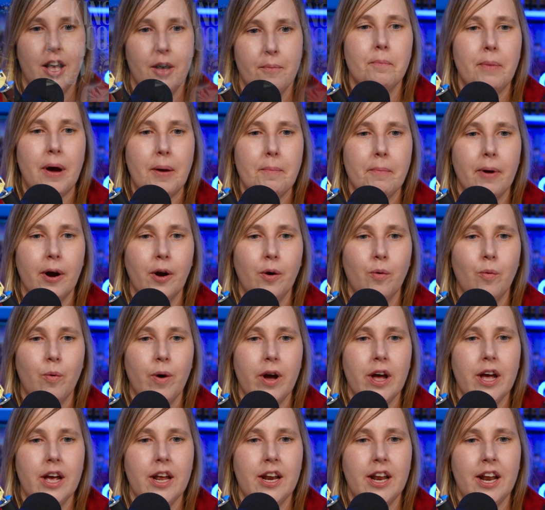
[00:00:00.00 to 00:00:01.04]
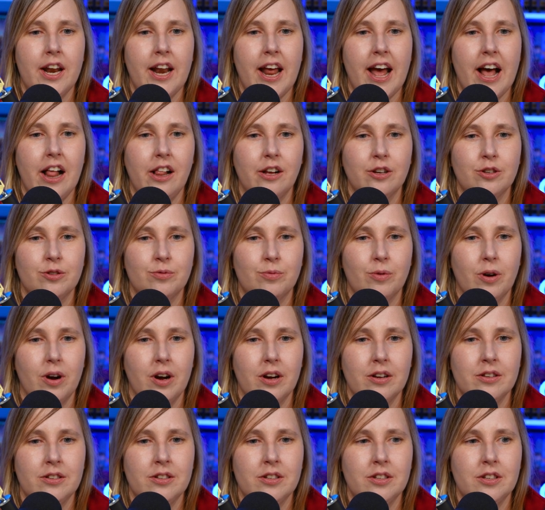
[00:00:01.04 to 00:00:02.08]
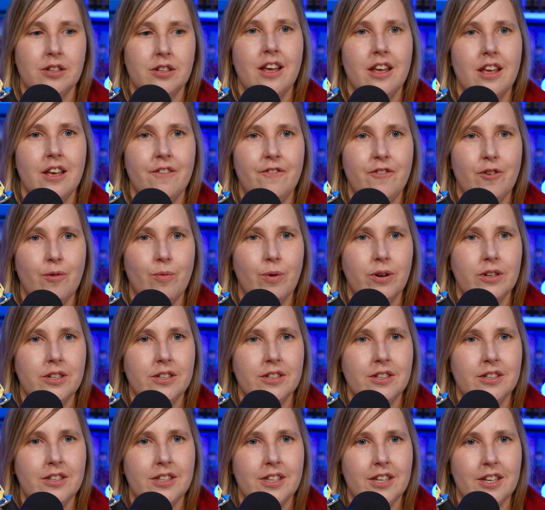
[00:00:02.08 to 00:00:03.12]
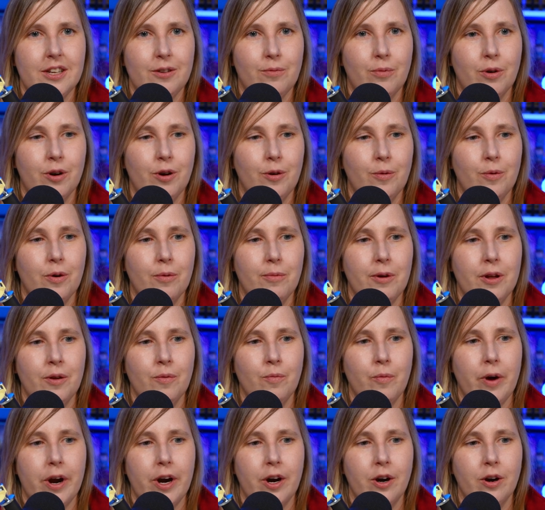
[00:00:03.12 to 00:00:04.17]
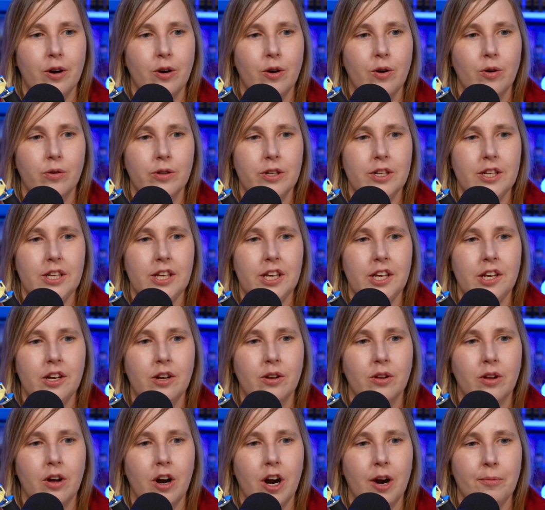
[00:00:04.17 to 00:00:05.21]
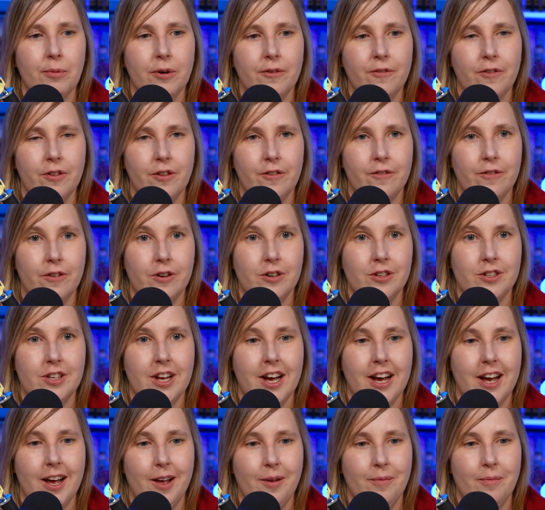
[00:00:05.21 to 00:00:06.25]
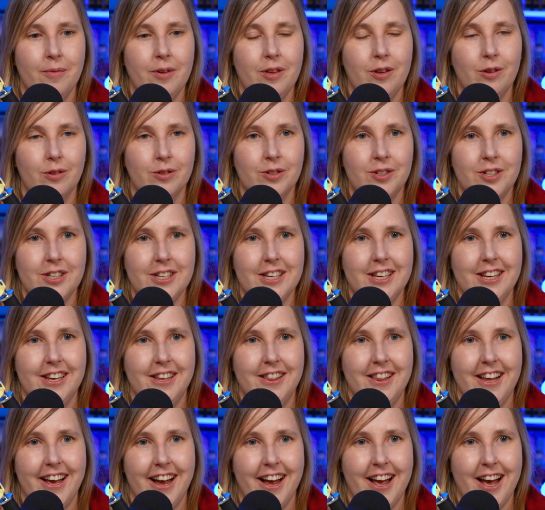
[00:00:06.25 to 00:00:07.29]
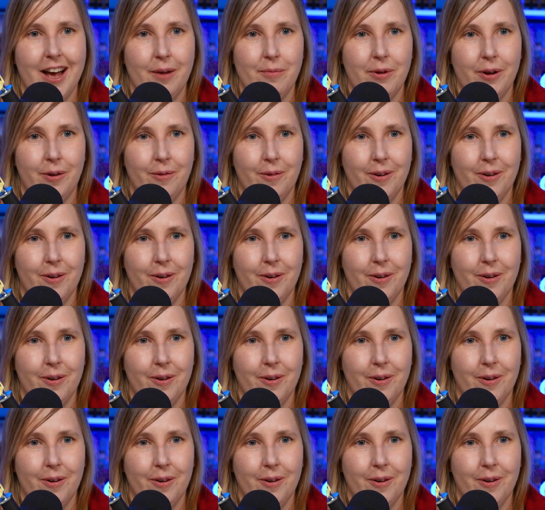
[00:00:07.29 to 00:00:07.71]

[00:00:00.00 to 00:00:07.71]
by Mark Waid and Alex Ross. If you want to see Wonder Woman wear her Golden Eagle armor for the first time, you'll see it in that comic